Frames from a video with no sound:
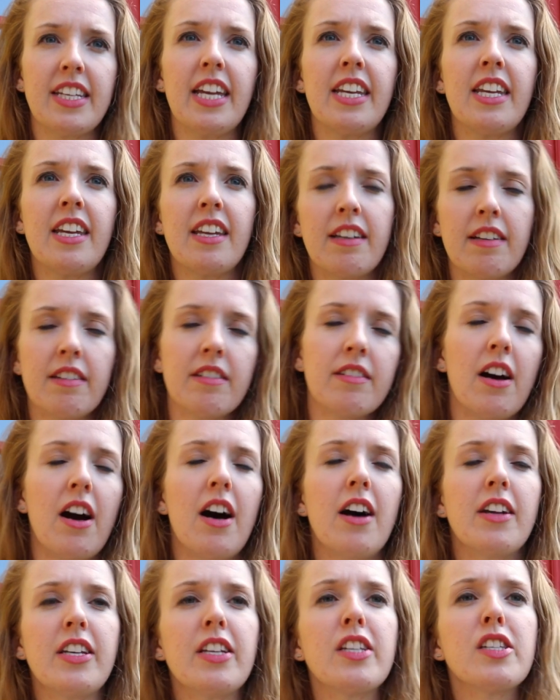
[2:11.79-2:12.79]
getting
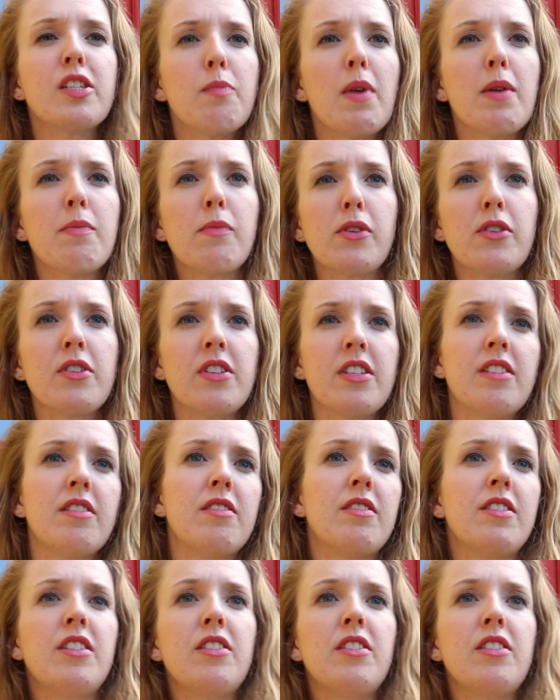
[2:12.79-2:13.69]
audience members